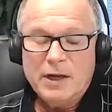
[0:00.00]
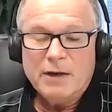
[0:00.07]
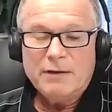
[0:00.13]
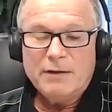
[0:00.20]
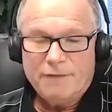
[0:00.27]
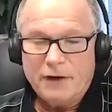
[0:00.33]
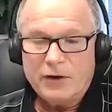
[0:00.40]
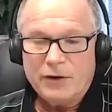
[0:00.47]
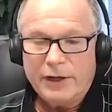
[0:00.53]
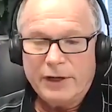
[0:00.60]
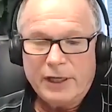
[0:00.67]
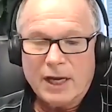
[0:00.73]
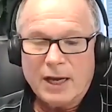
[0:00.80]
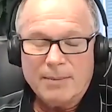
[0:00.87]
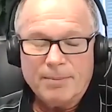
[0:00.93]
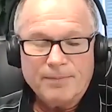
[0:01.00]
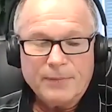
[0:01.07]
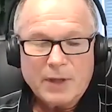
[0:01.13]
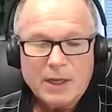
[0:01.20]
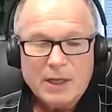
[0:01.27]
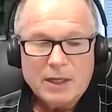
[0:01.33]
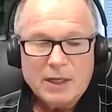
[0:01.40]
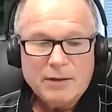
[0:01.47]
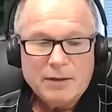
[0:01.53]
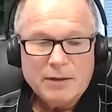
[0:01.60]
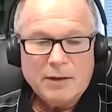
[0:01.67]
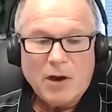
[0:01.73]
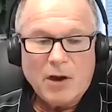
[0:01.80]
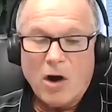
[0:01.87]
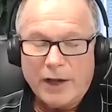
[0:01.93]
very
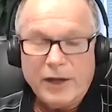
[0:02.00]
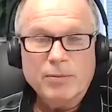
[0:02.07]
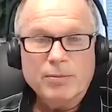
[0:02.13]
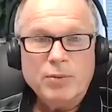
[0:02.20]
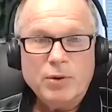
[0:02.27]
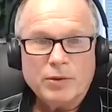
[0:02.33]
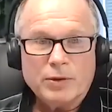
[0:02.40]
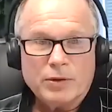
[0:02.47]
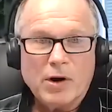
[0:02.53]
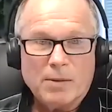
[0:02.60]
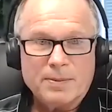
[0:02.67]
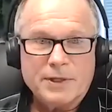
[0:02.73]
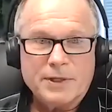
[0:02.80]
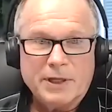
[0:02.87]
high input crops,